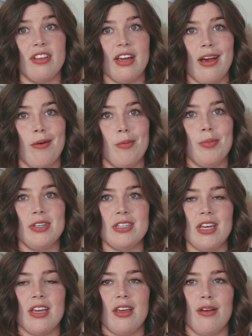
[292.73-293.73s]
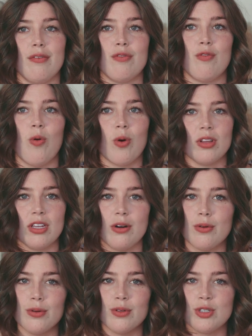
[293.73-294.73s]
Like I would be taking 4
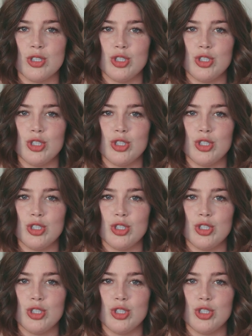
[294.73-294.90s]
little